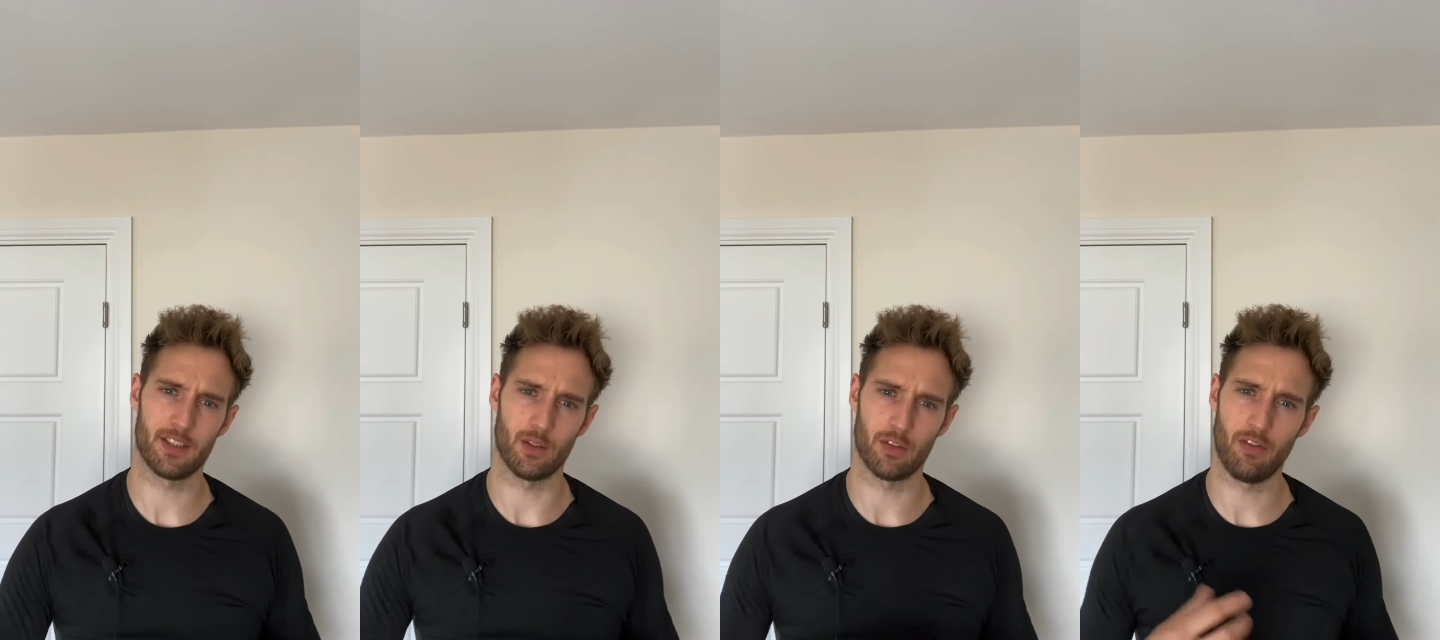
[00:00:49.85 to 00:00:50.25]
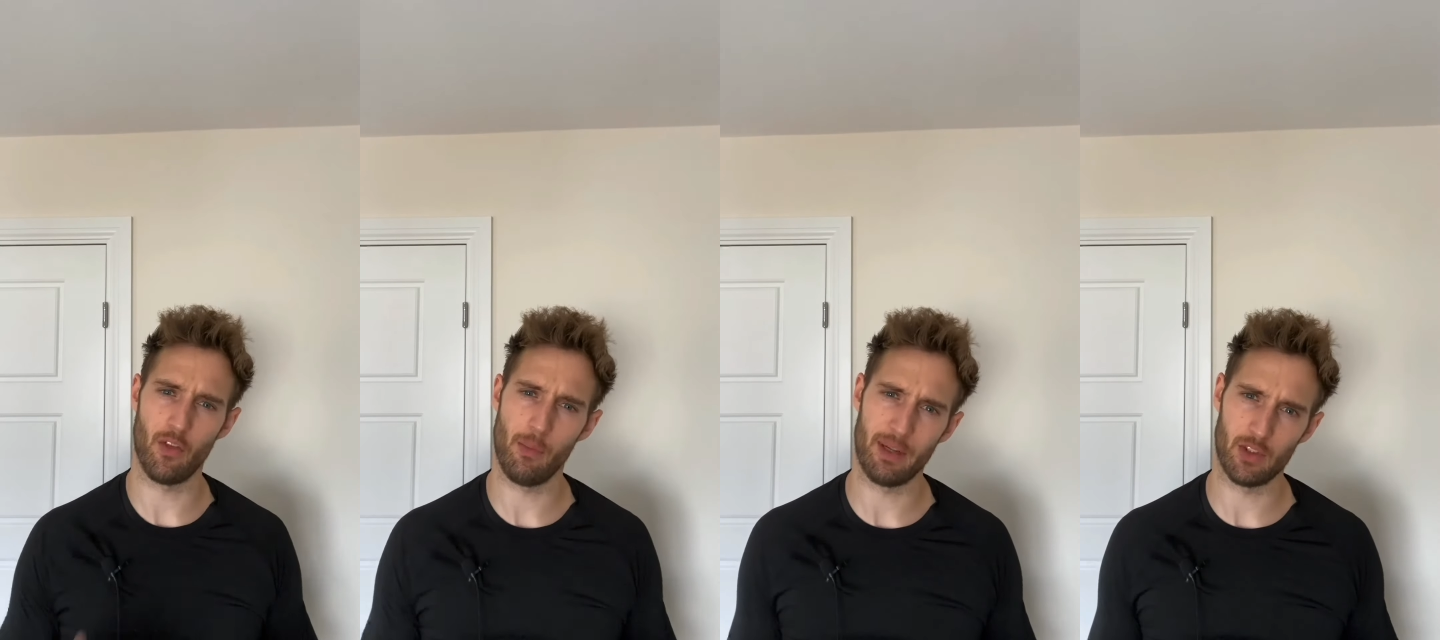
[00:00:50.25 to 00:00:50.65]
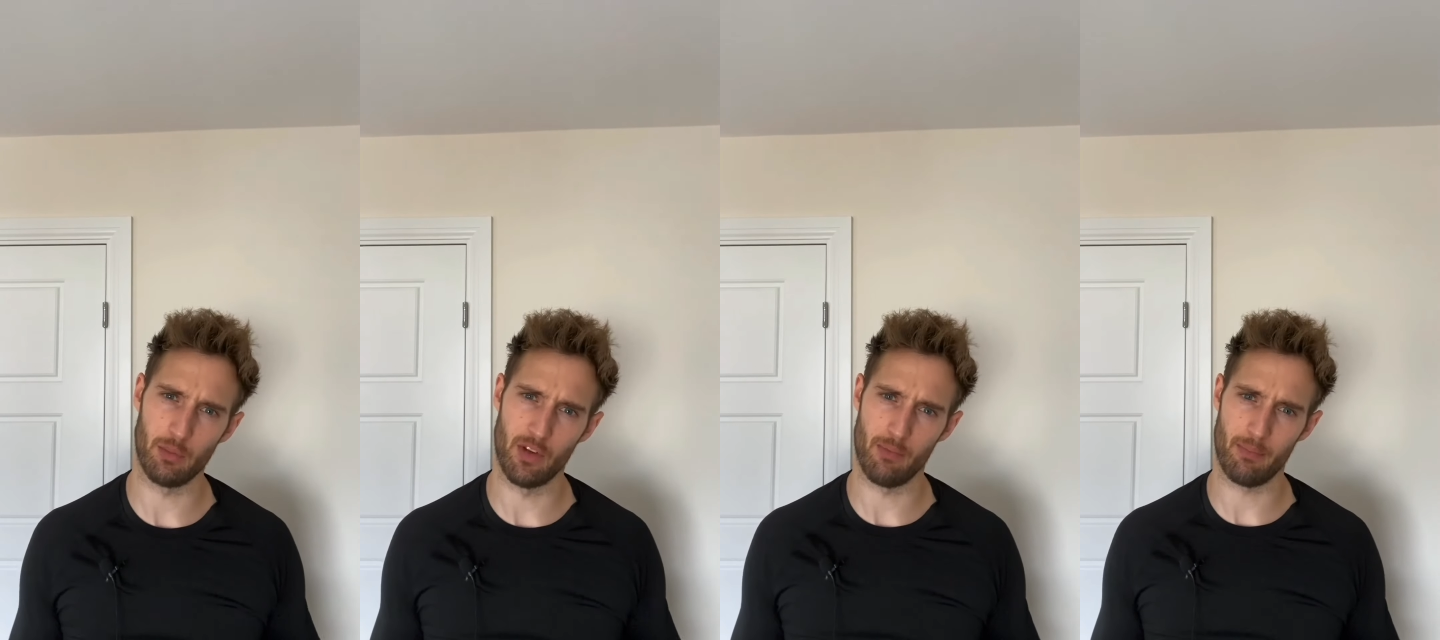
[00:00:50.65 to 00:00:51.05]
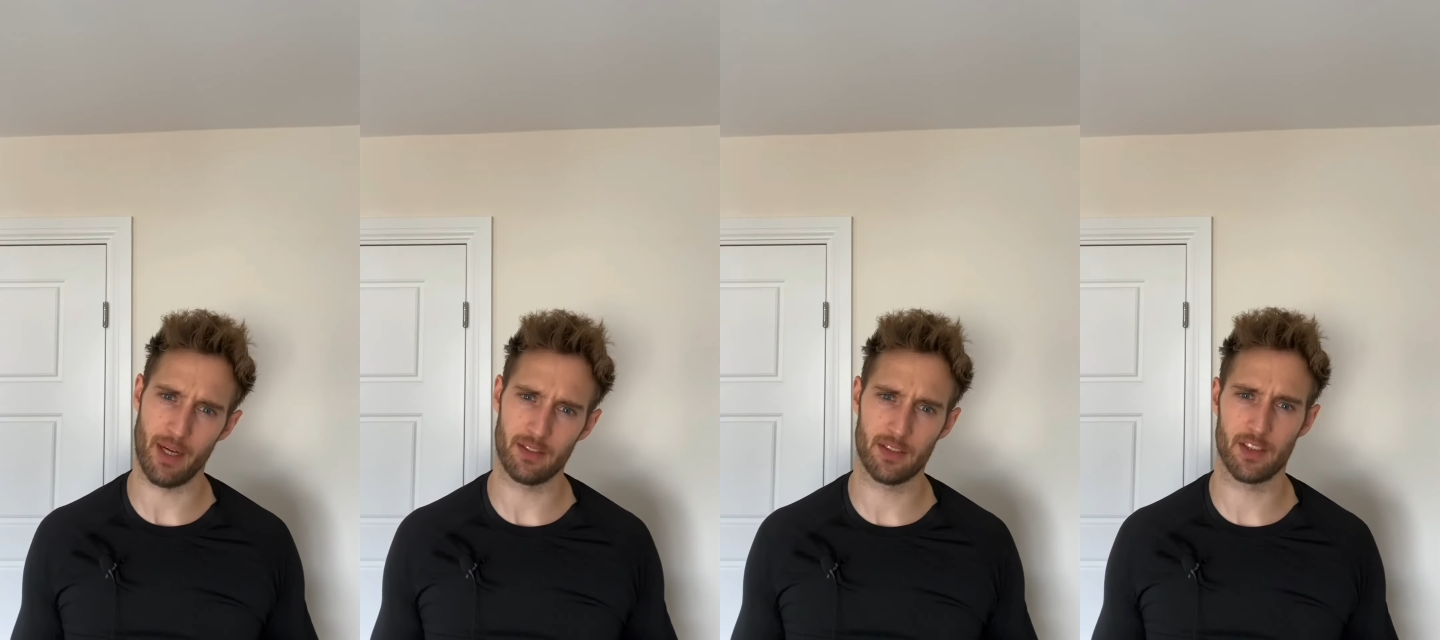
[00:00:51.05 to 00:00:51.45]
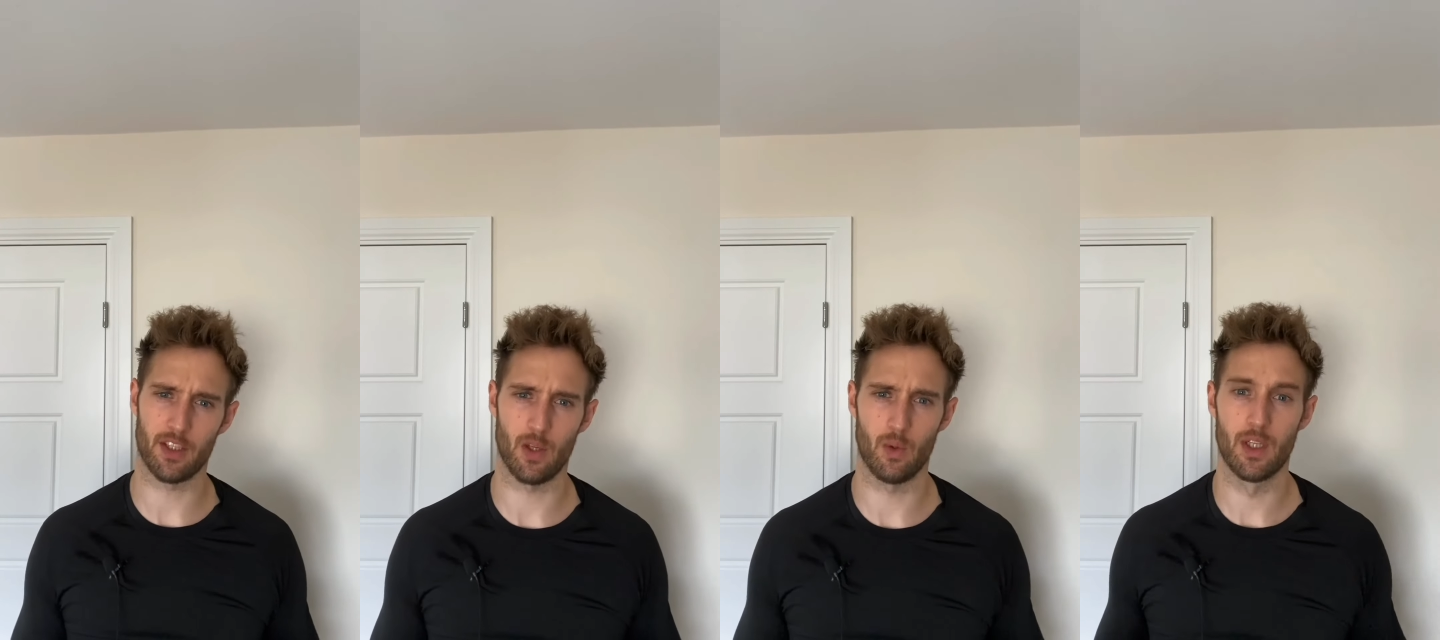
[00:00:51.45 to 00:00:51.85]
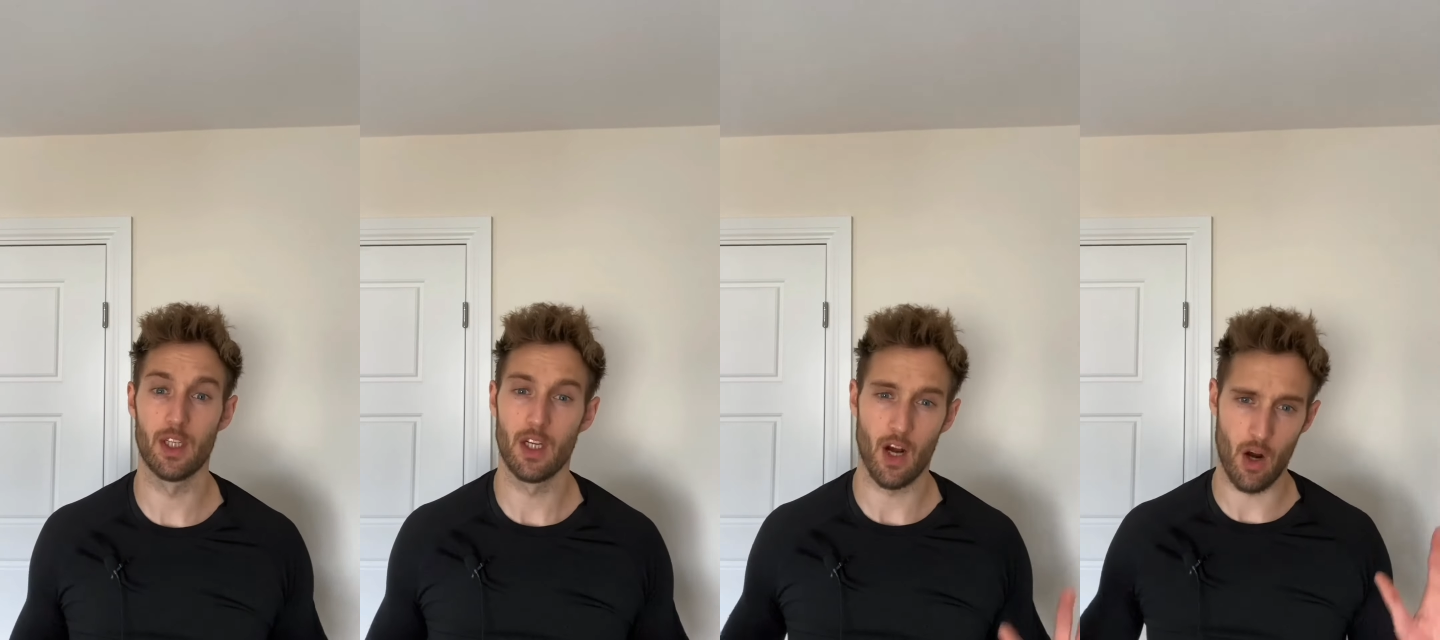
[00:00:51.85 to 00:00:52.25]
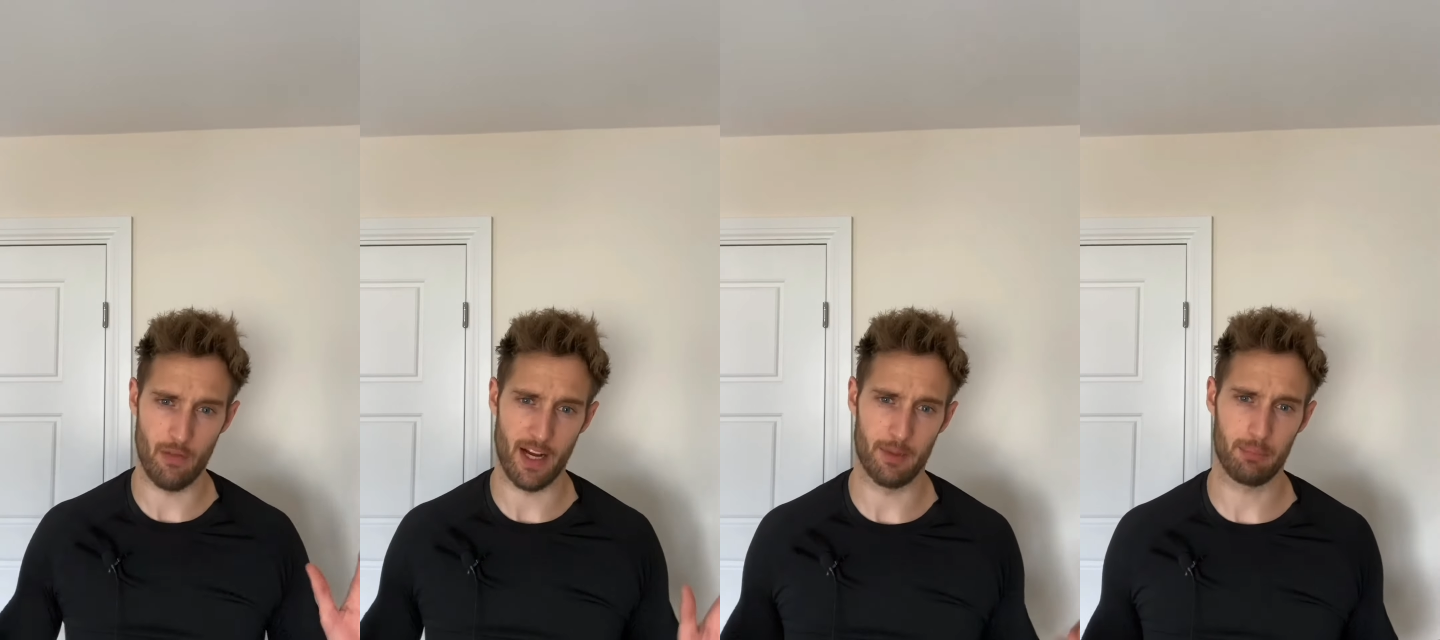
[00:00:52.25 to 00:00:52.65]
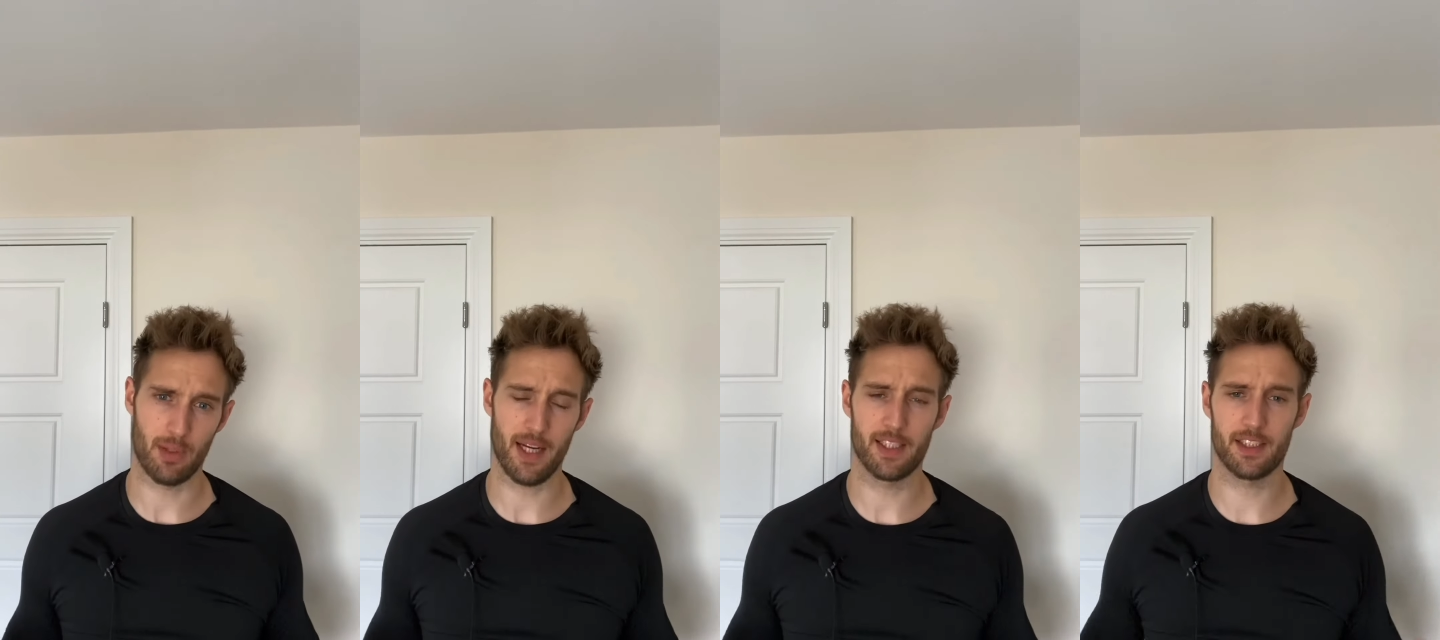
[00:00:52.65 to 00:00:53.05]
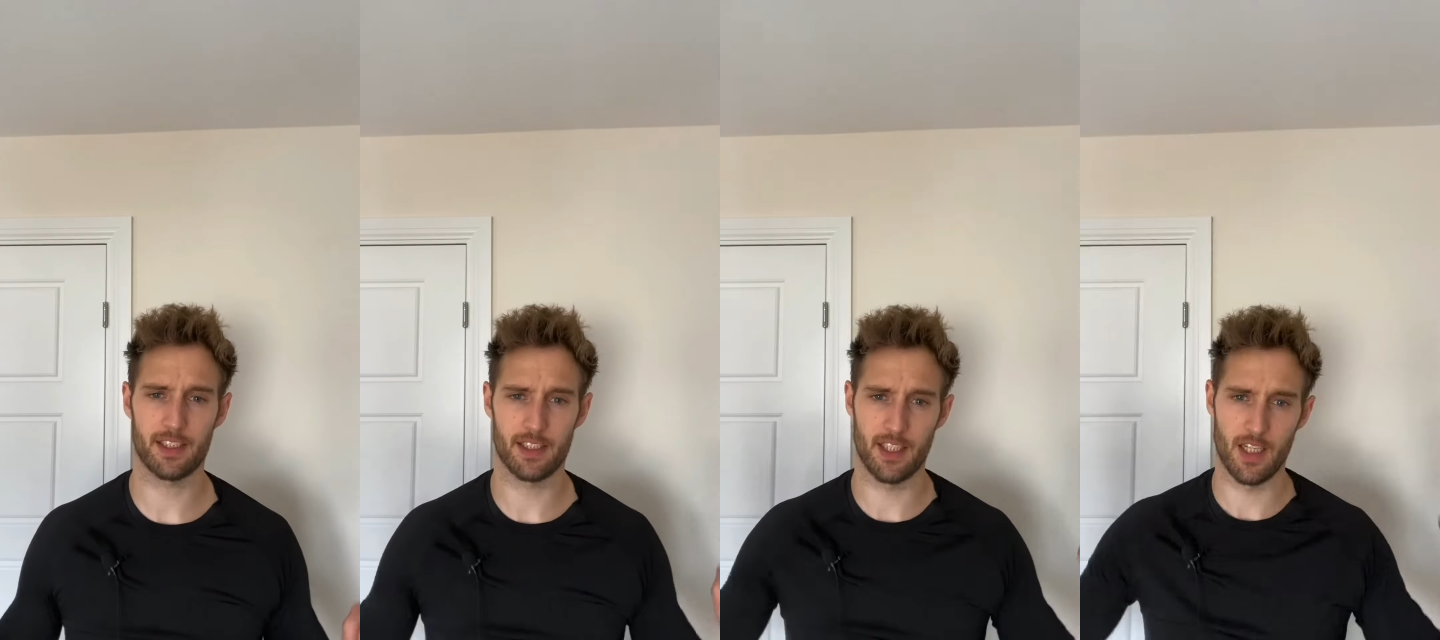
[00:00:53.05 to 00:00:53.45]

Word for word: those fundamental movement patterns, so overhead press,